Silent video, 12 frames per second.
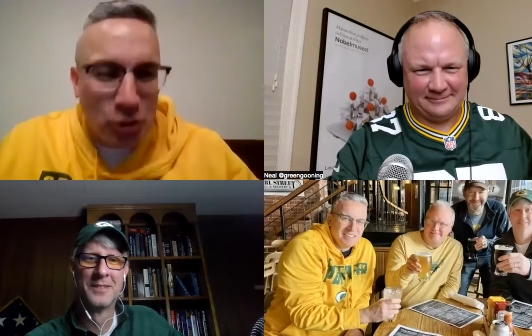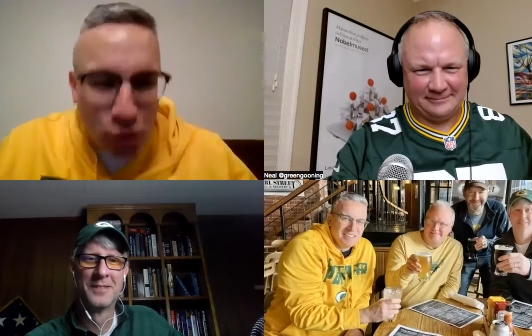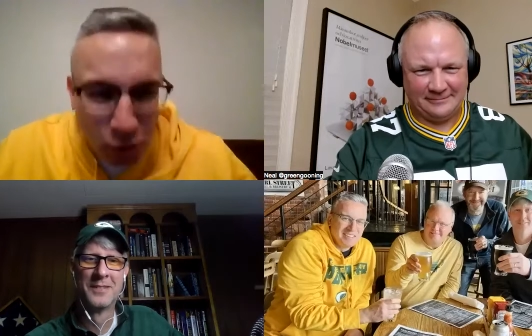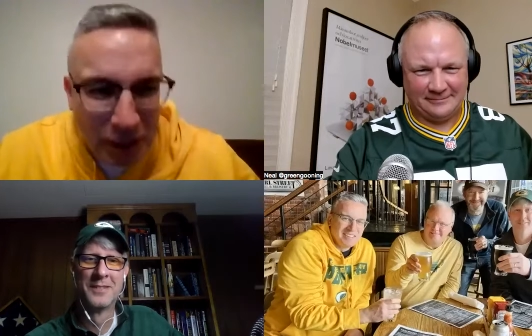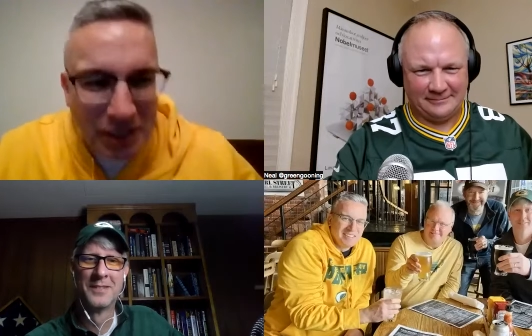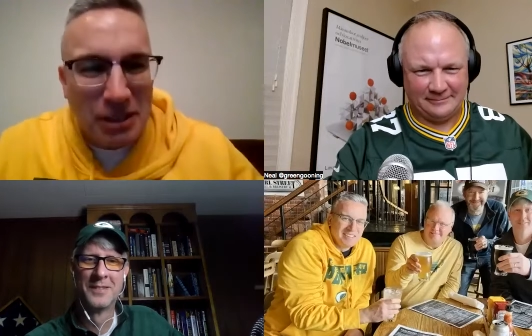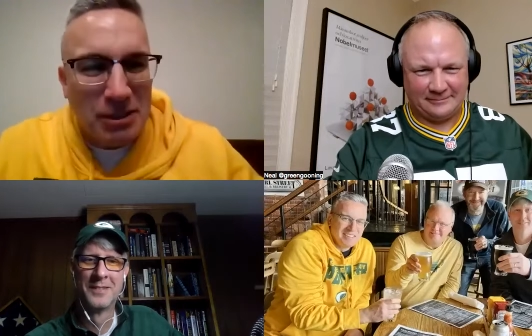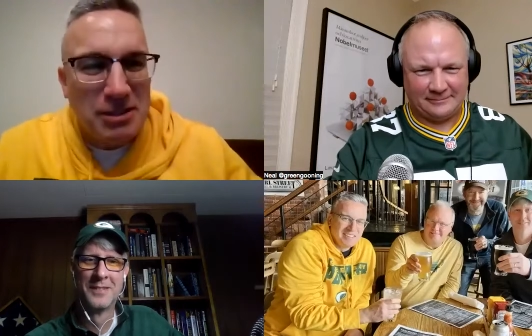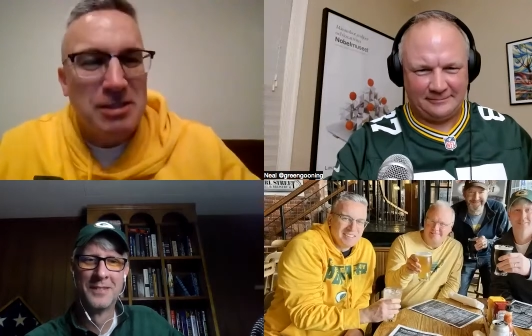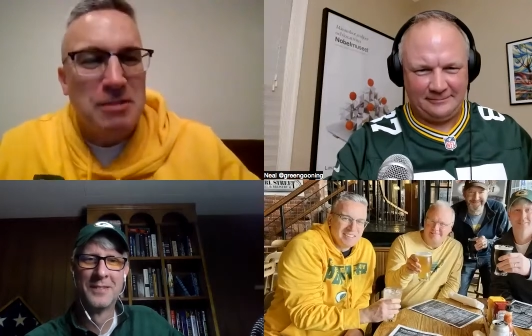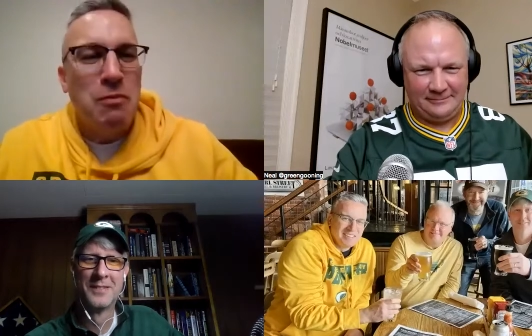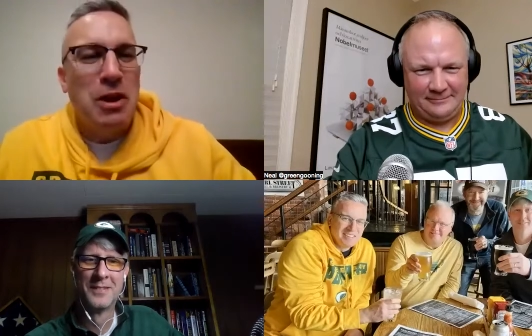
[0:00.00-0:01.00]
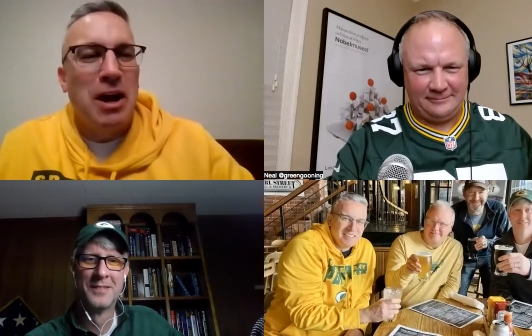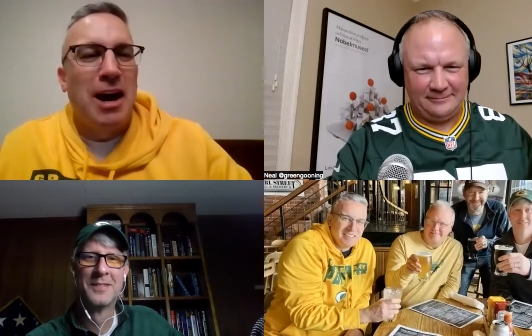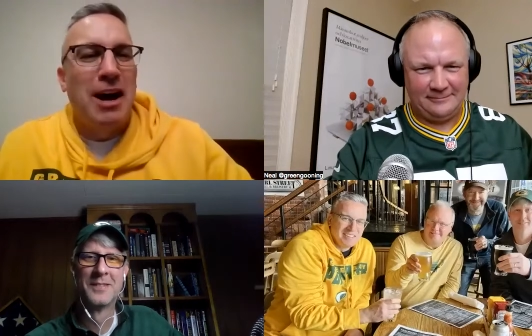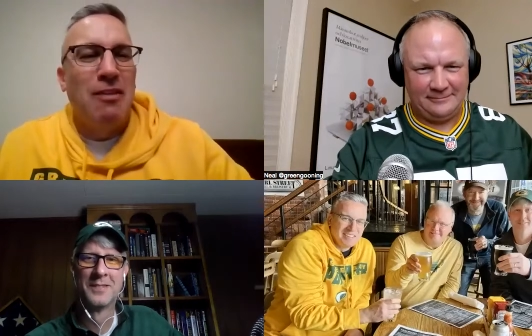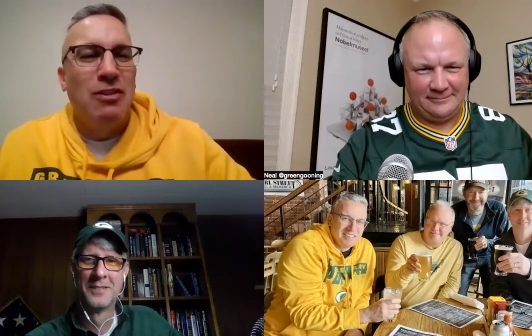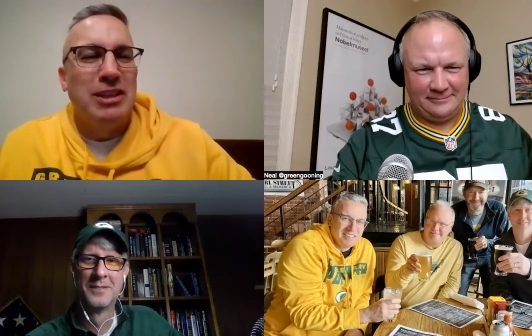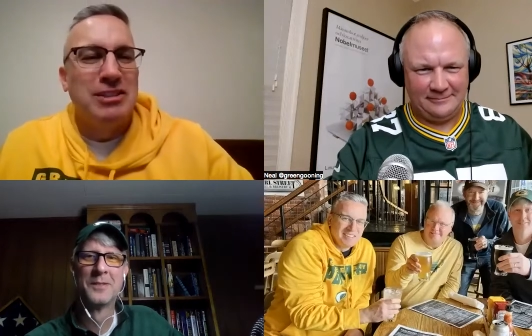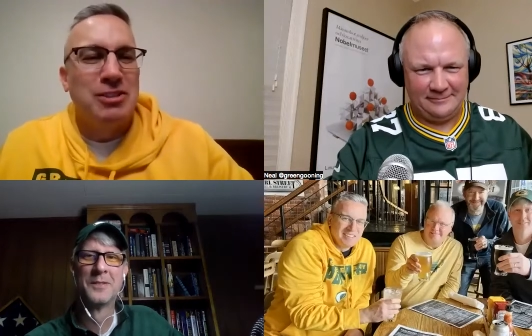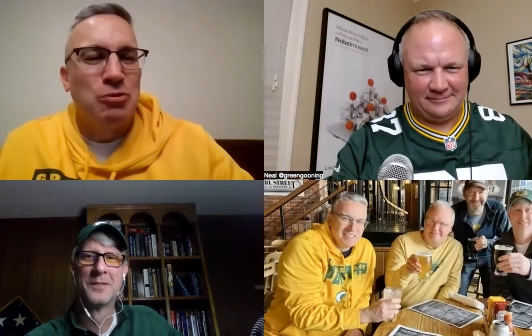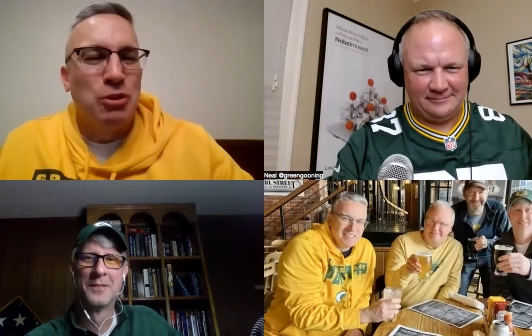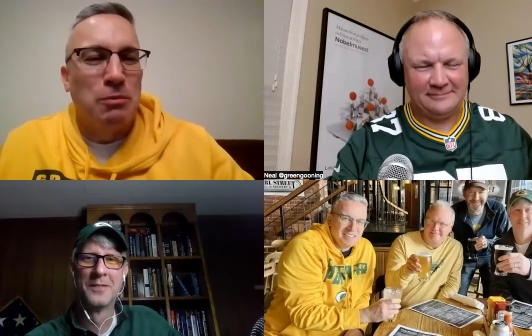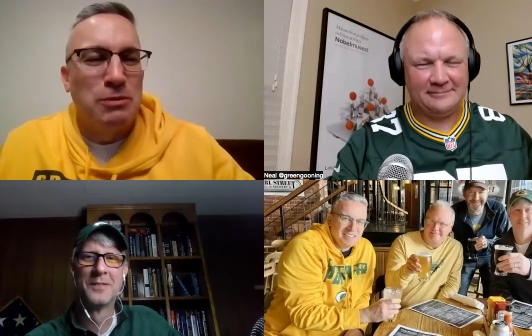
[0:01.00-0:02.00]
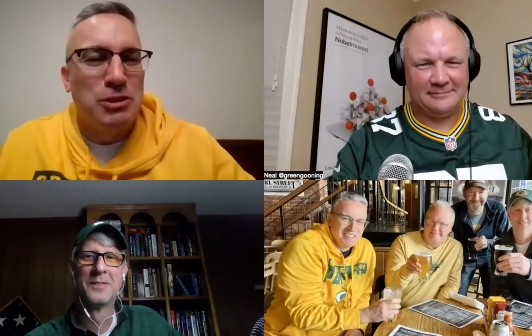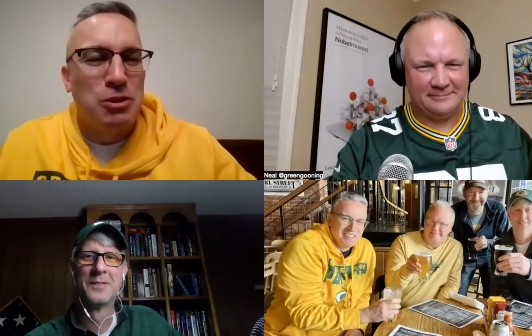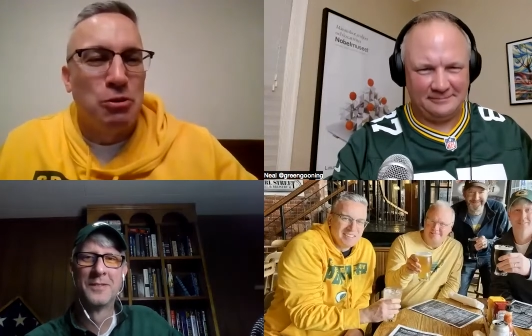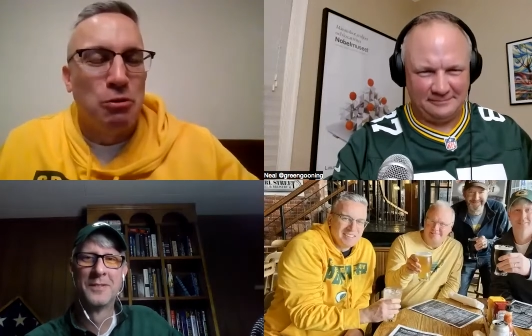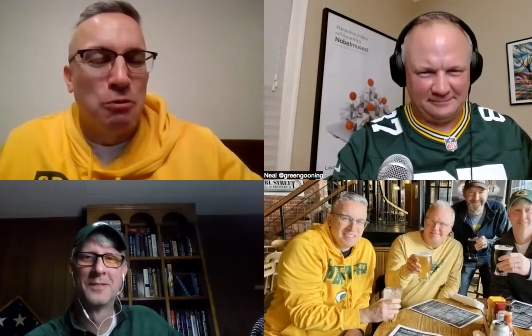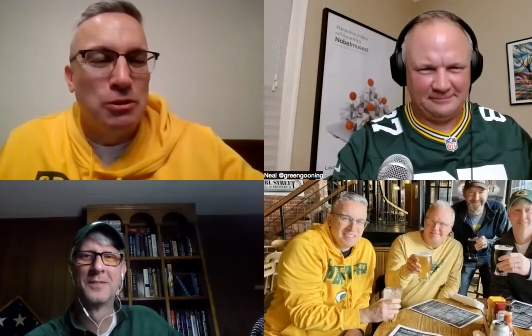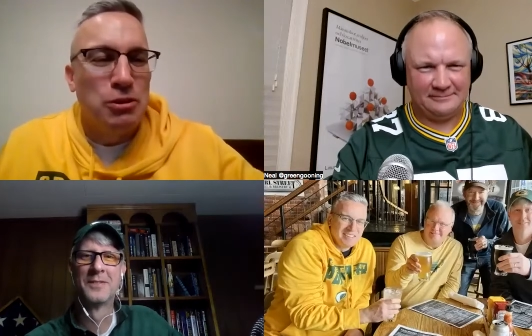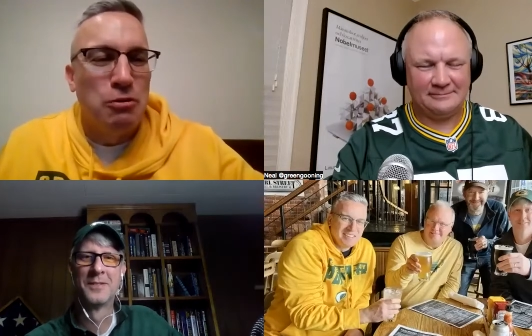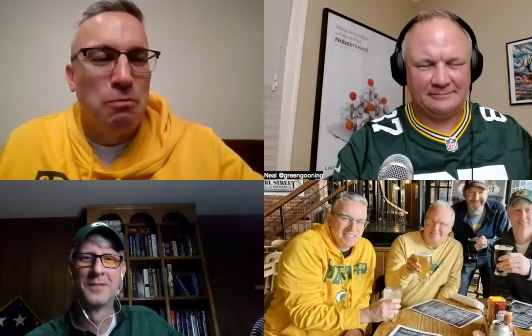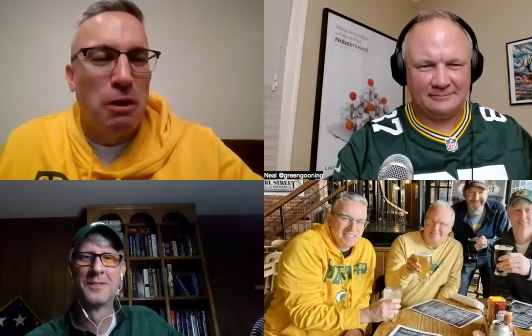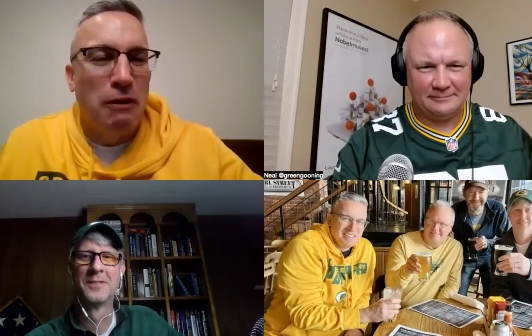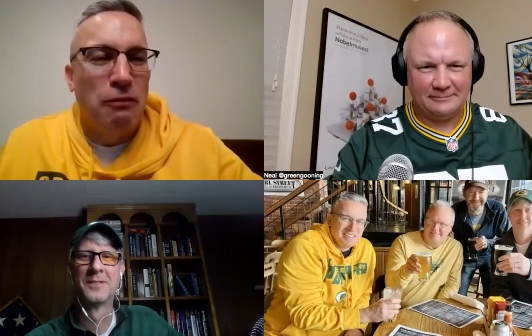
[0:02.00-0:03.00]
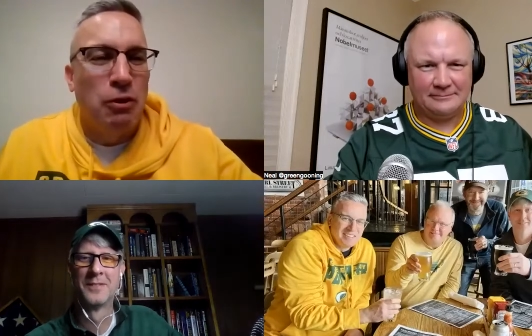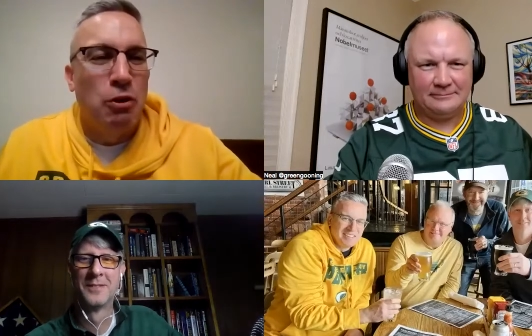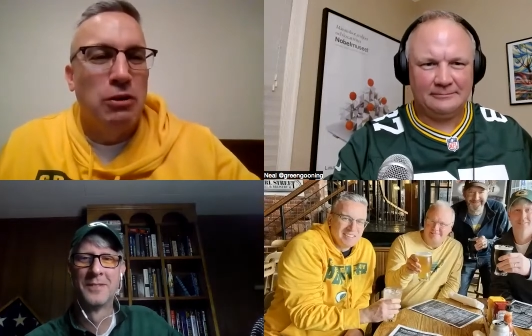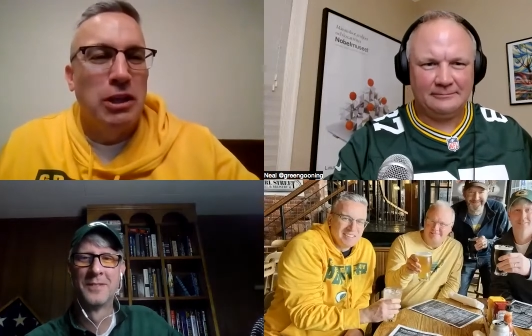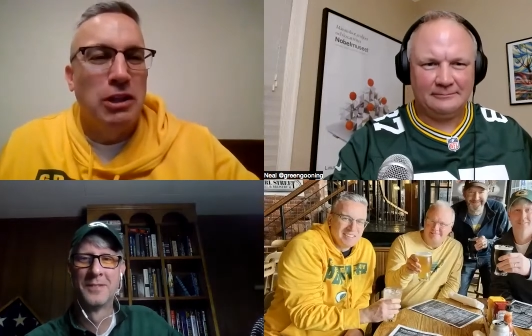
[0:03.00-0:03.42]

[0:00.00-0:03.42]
Speaker 1: joined us on this trip to to Buffalo.